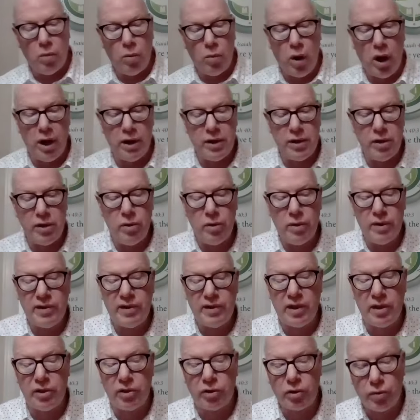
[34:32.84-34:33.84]
one who
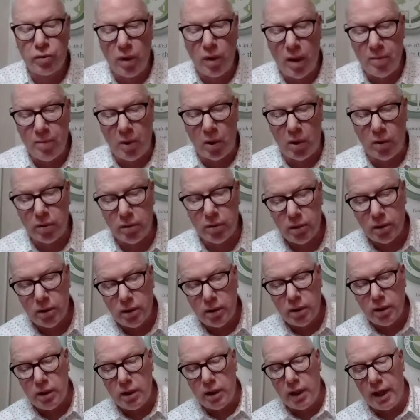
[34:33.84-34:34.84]
is in trouble
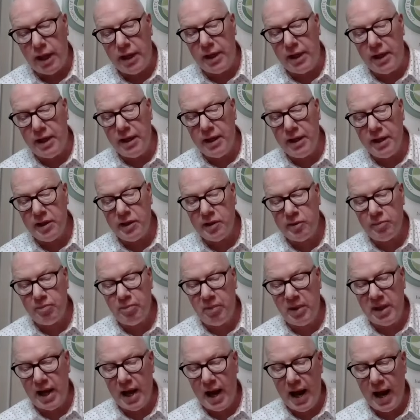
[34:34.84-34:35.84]
and in his
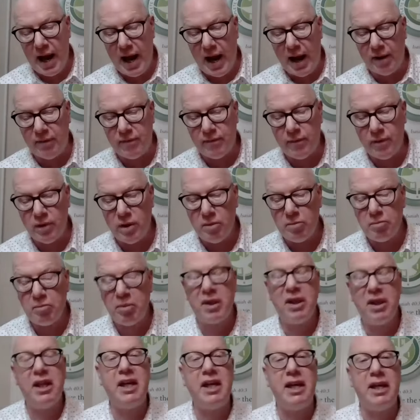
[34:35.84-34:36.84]
behalf
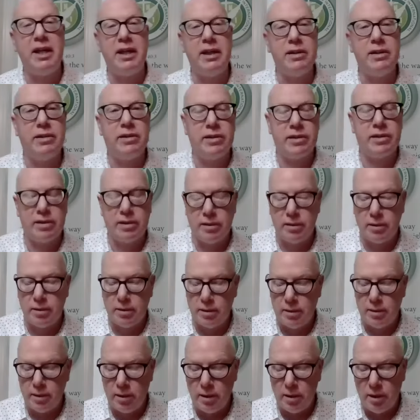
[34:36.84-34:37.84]
pleads
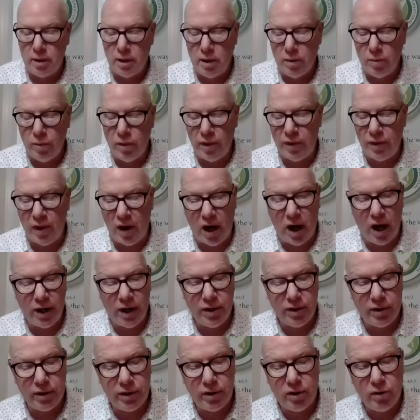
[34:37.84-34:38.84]
with
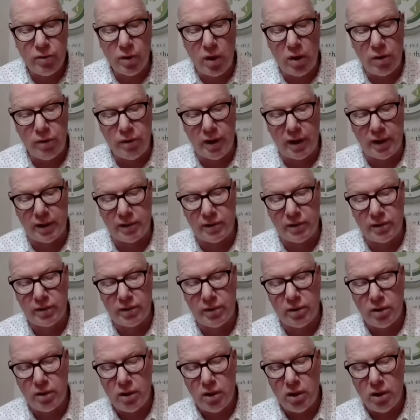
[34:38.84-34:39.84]
uttered
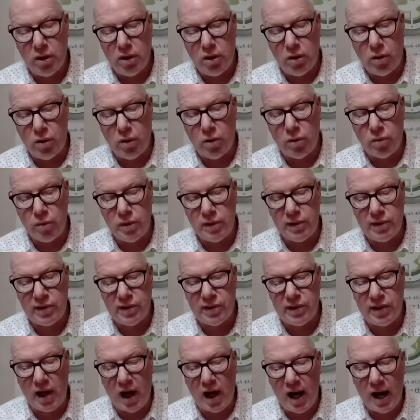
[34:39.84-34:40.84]
groanings or with
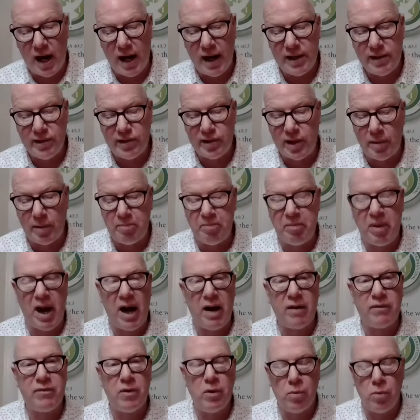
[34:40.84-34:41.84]
sighs that
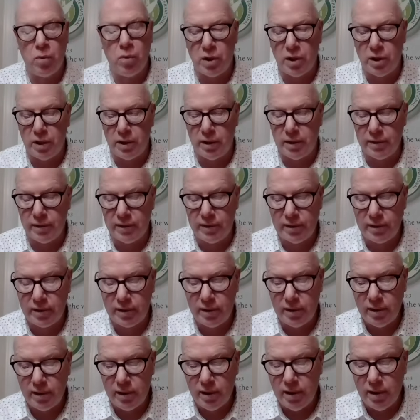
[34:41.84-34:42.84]
baffle
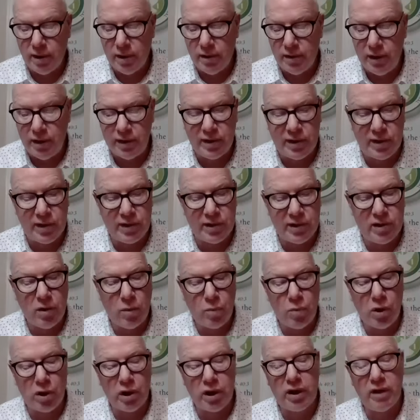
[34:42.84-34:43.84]
words. This is
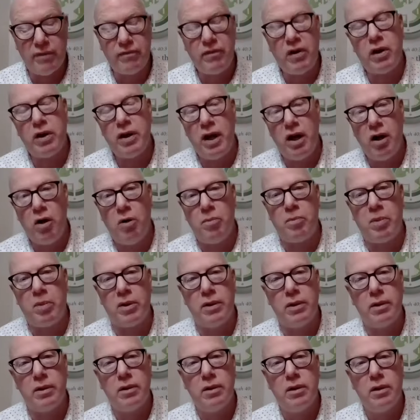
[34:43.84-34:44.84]
the work of our
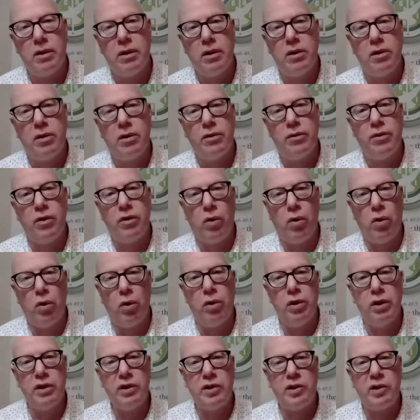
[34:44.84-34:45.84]
helper, the
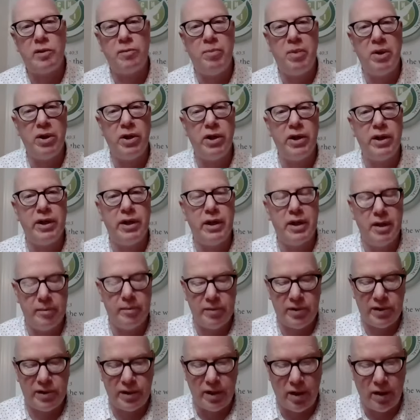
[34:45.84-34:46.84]
Holy Spirit
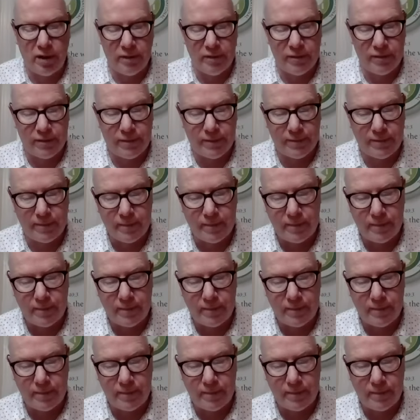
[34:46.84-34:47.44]
Himself.